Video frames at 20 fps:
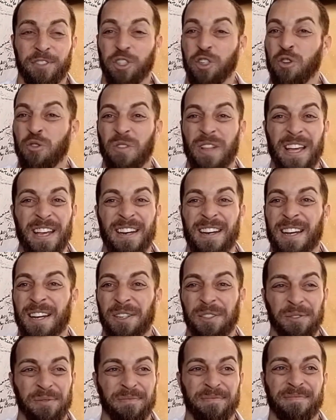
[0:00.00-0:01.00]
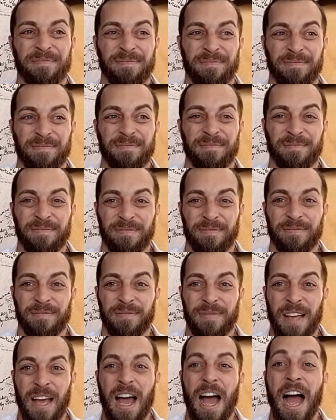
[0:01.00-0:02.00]
It's too late now.
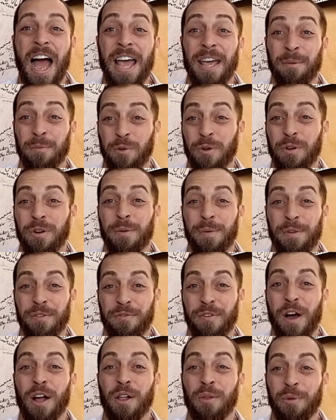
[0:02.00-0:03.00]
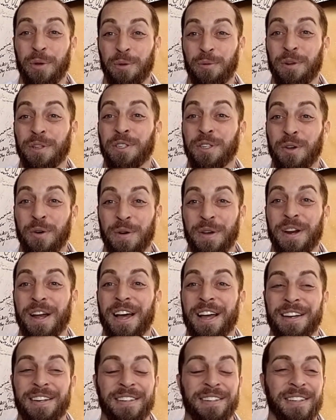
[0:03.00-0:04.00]
I am going to be following what's going
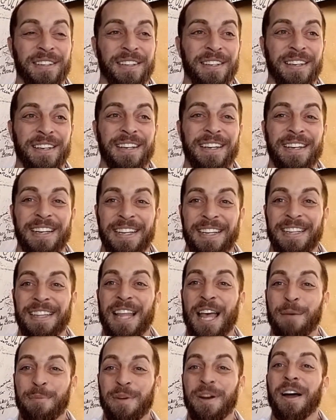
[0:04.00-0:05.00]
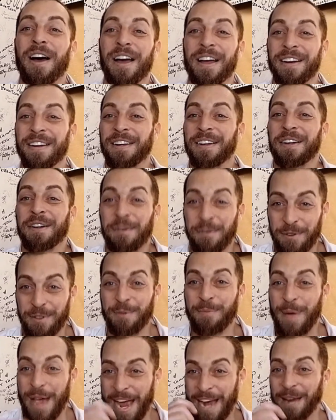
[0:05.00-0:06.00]
on in Lebanon
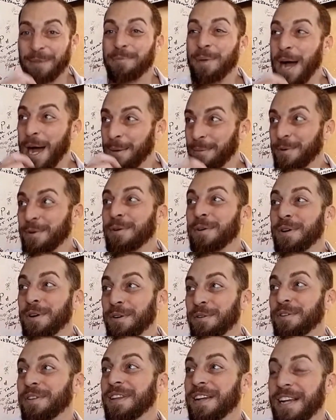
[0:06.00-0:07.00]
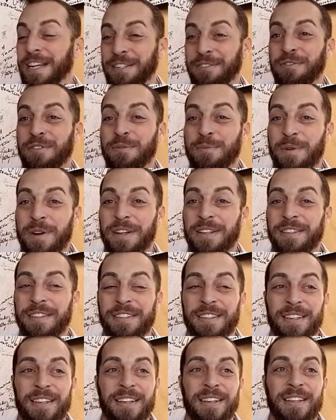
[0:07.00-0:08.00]
with a bag of popcorn over the next few
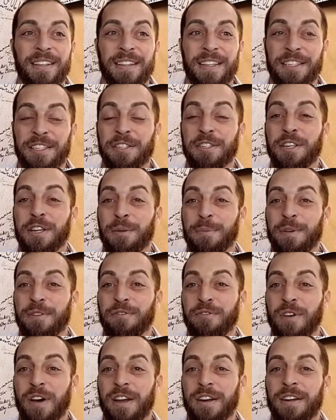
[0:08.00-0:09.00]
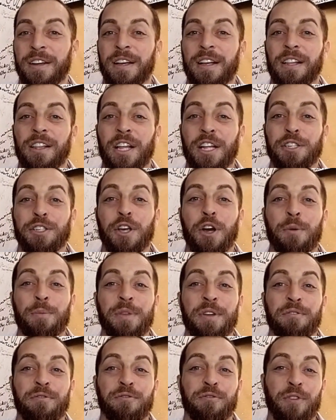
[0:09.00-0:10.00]
months. This is going to be fun. Let's
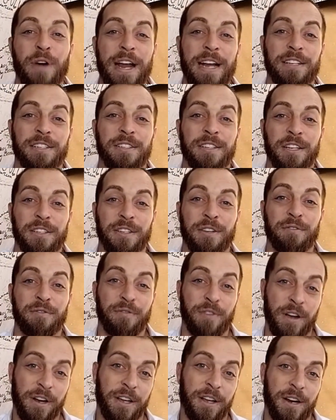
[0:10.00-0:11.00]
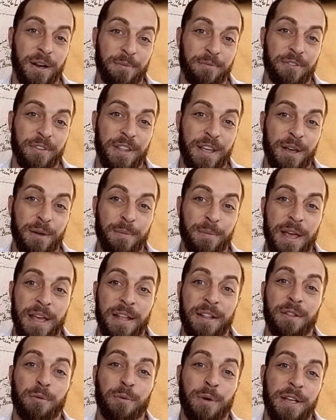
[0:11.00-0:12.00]
hope that France doesn't fuck it up for them
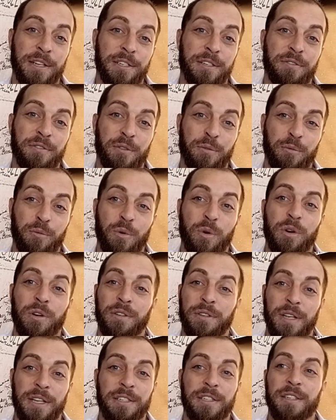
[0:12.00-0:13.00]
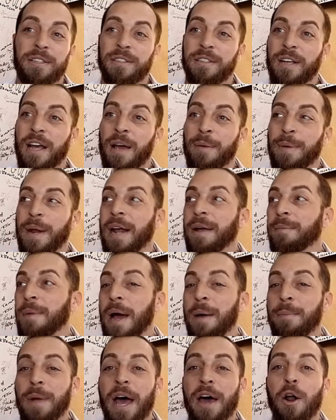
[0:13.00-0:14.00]
and the rest of the world doesn't. I mean,
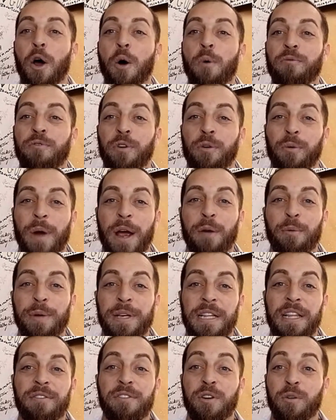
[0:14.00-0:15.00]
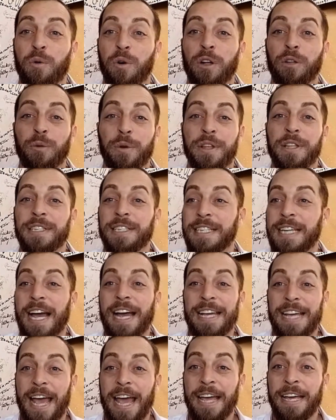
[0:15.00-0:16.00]
I'm, I'm not hopeful, right? We live in a world where the
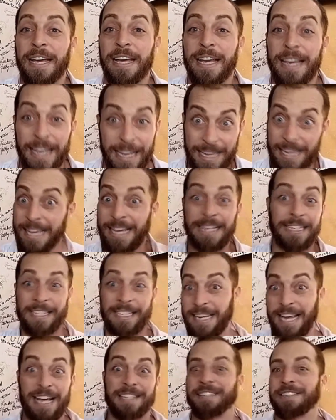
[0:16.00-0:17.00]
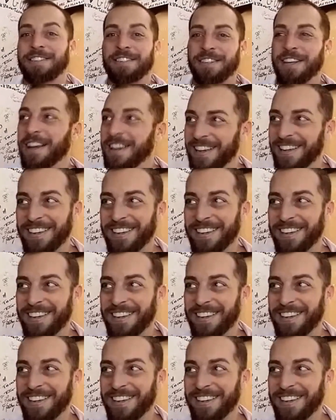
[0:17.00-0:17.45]
CIA exists.